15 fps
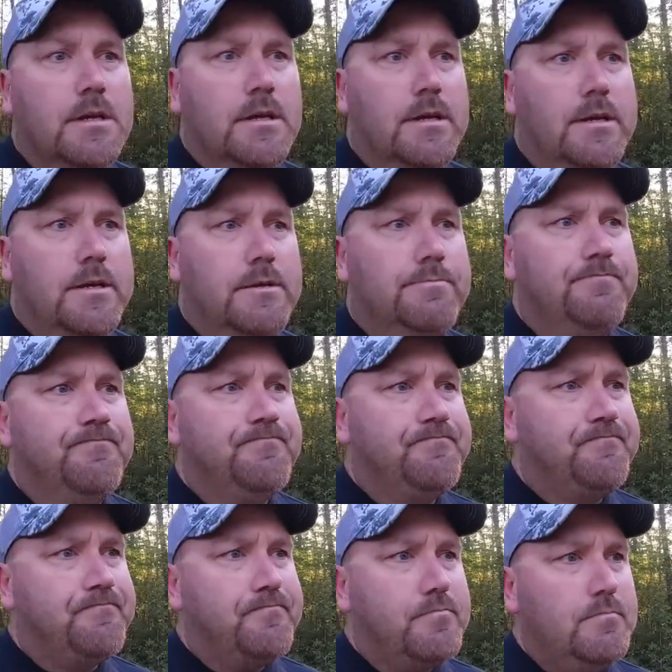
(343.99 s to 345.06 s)

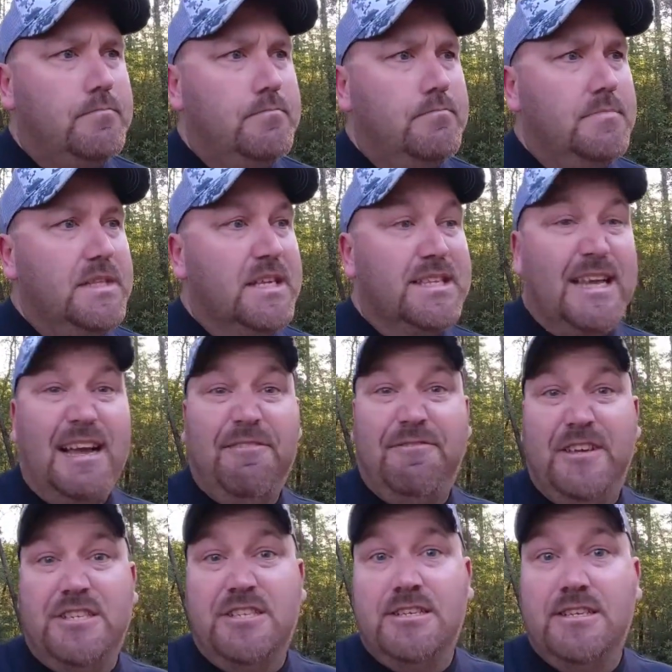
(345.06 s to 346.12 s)
The type
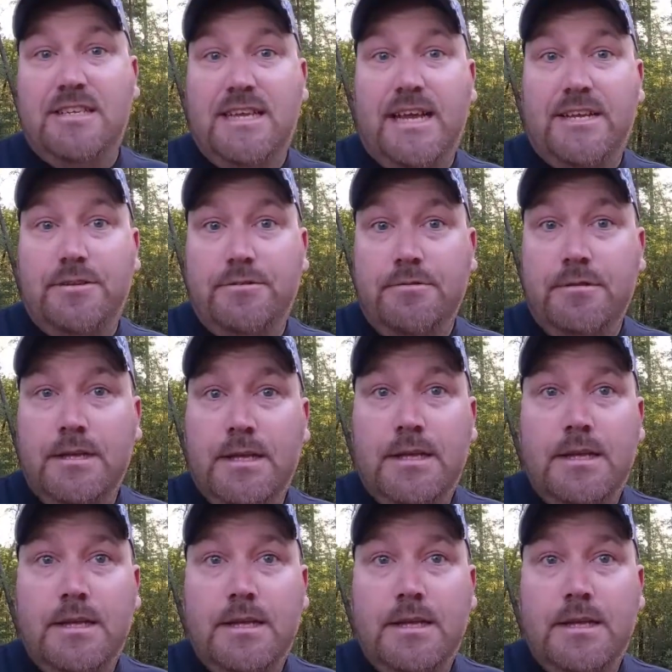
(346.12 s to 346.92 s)
fishing that I do.